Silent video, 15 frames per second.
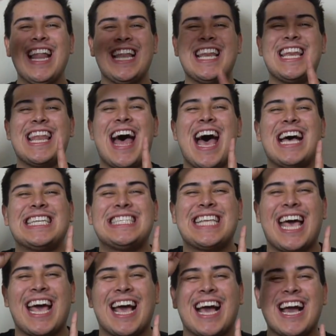Las
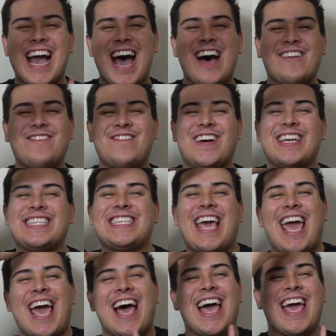Gafas.
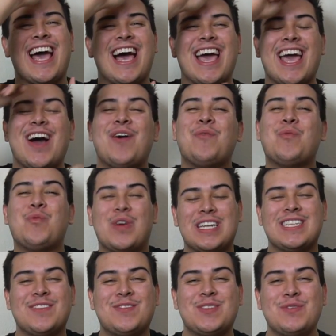What
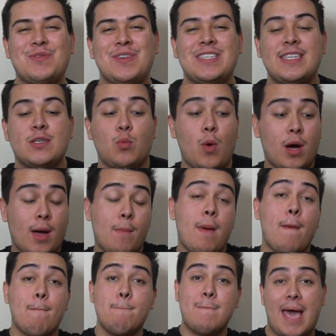is up, super bitches?
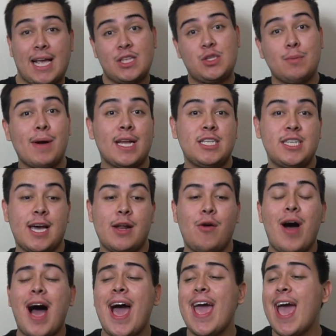Welcome back to my
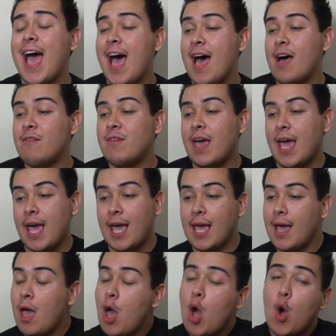channel. I have
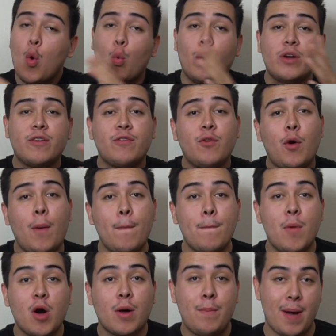a wonderful
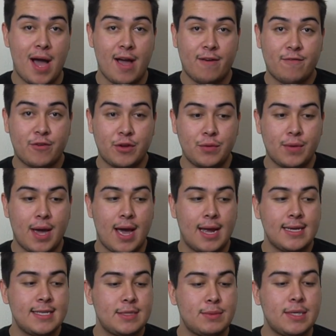mukbang for you
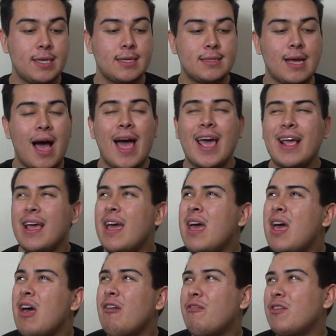guys because I
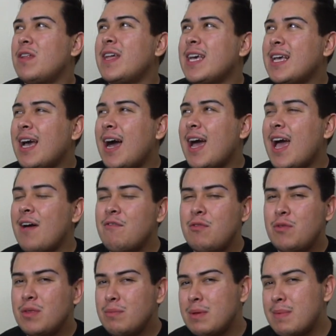feel like I haven't
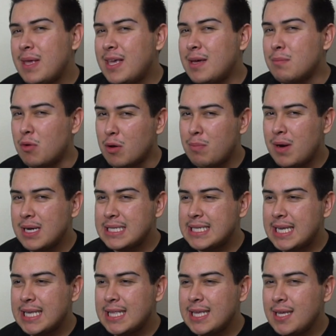really been making mukbangs
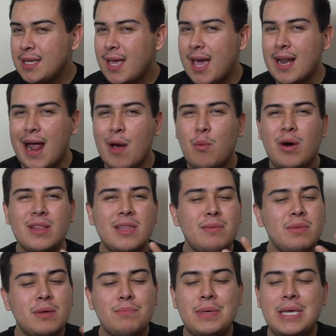lately, and I want
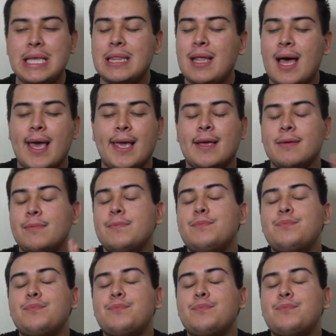them to be like,